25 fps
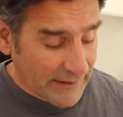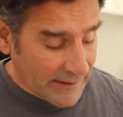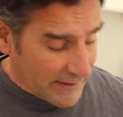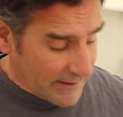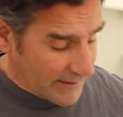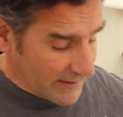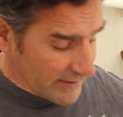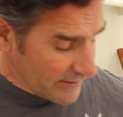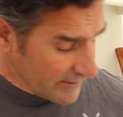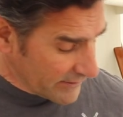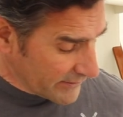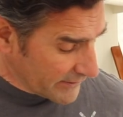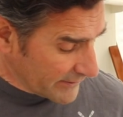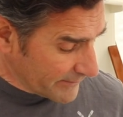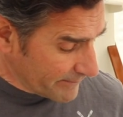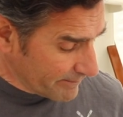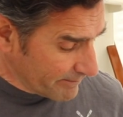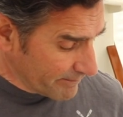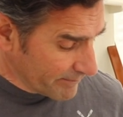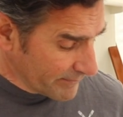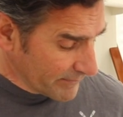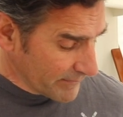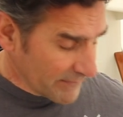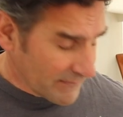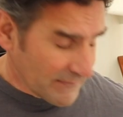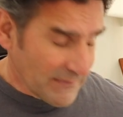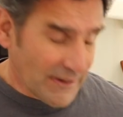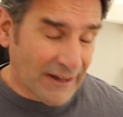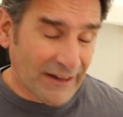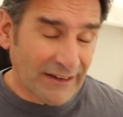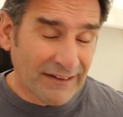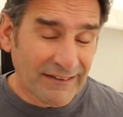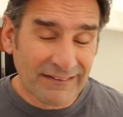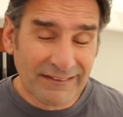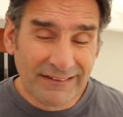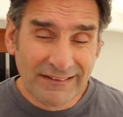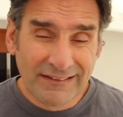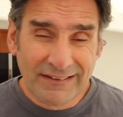And um, yeah,
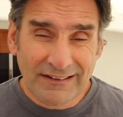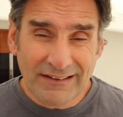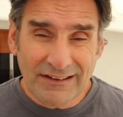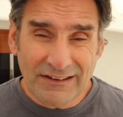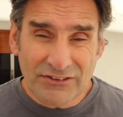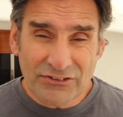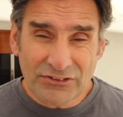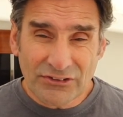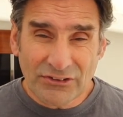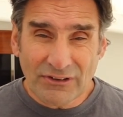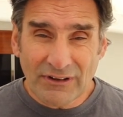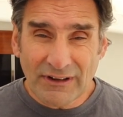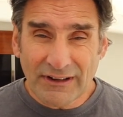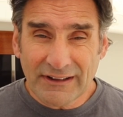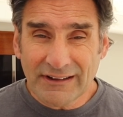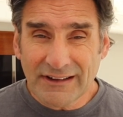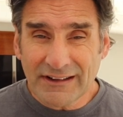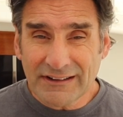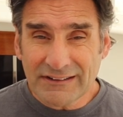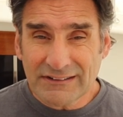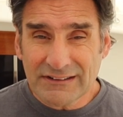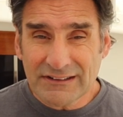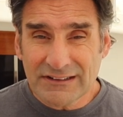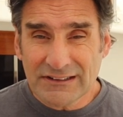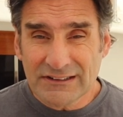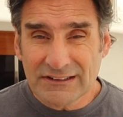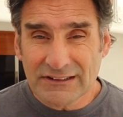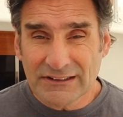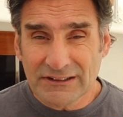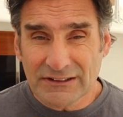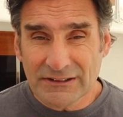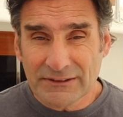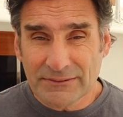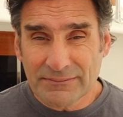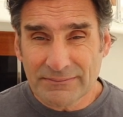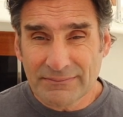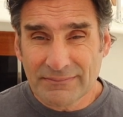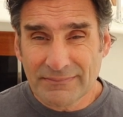and so I got the
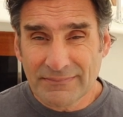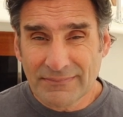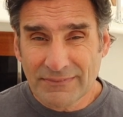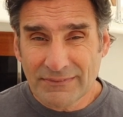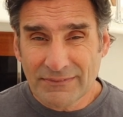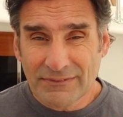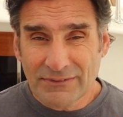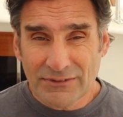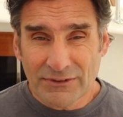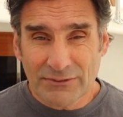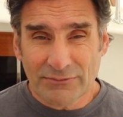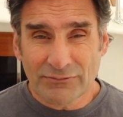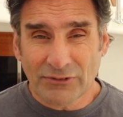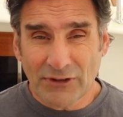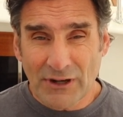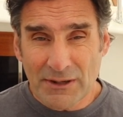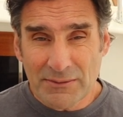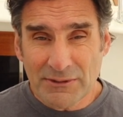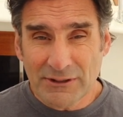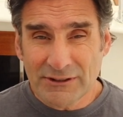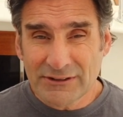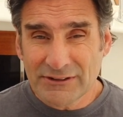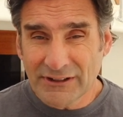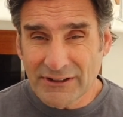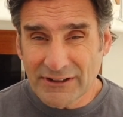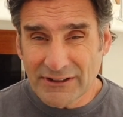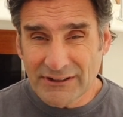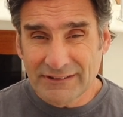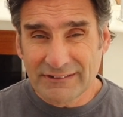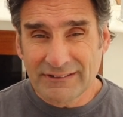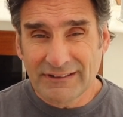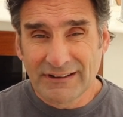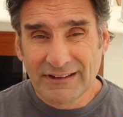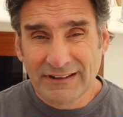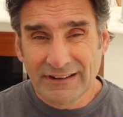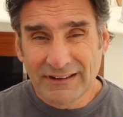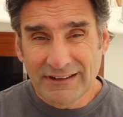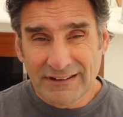um, some framing
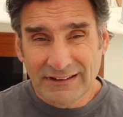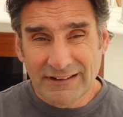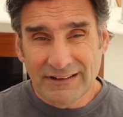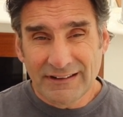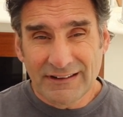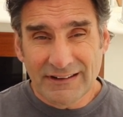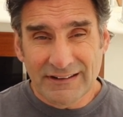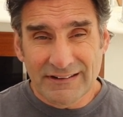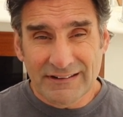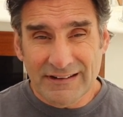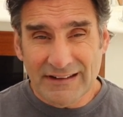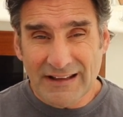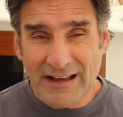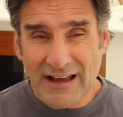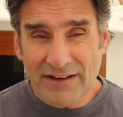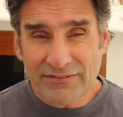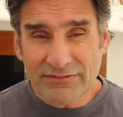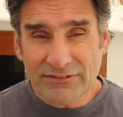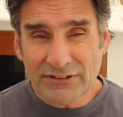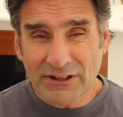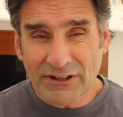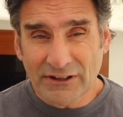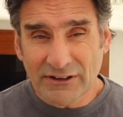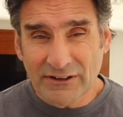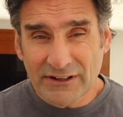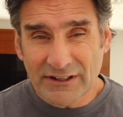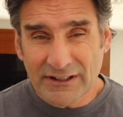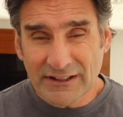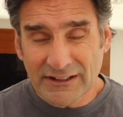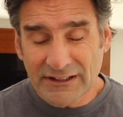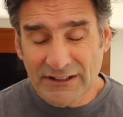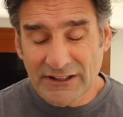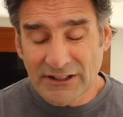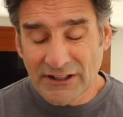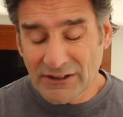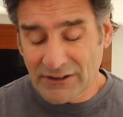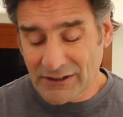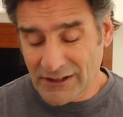done in the aft area
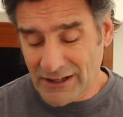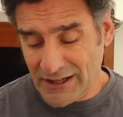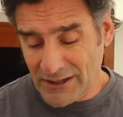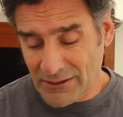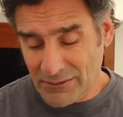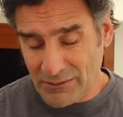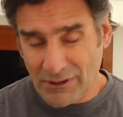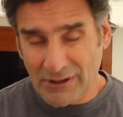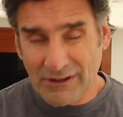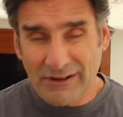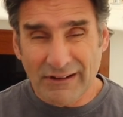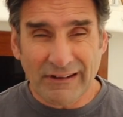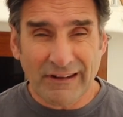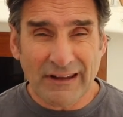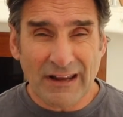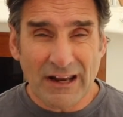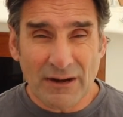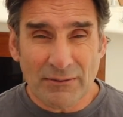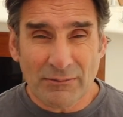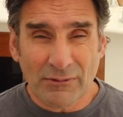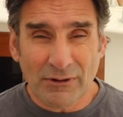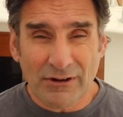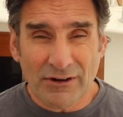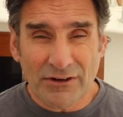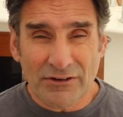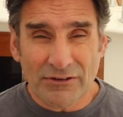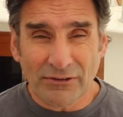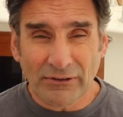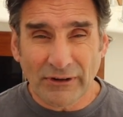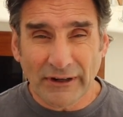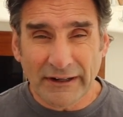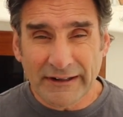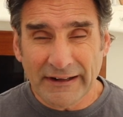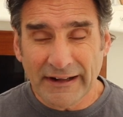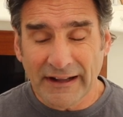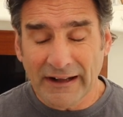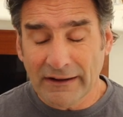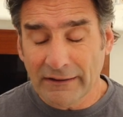here, kind of where the camera is
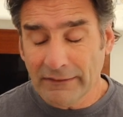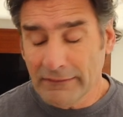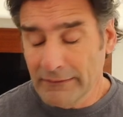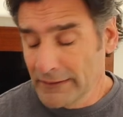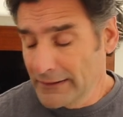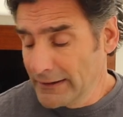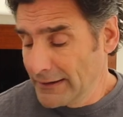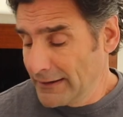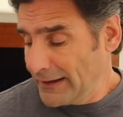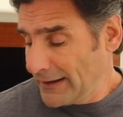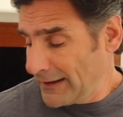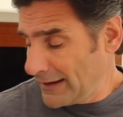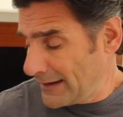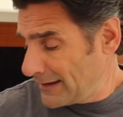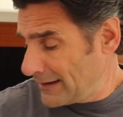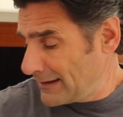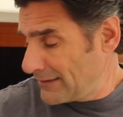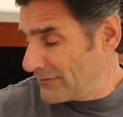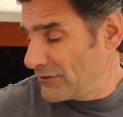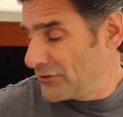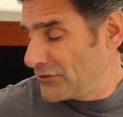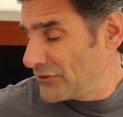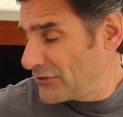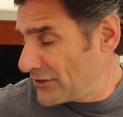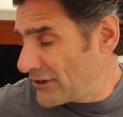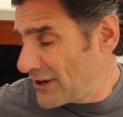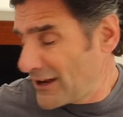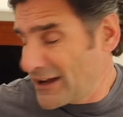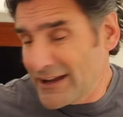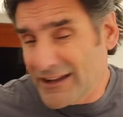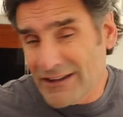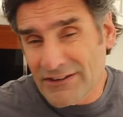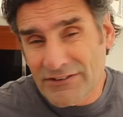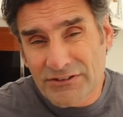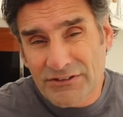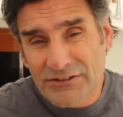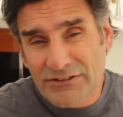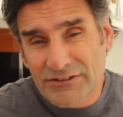right now, and the
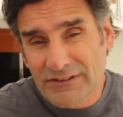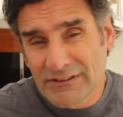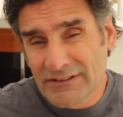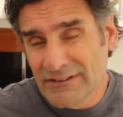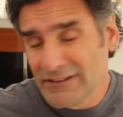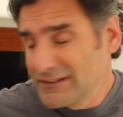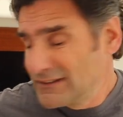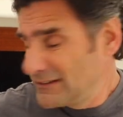sides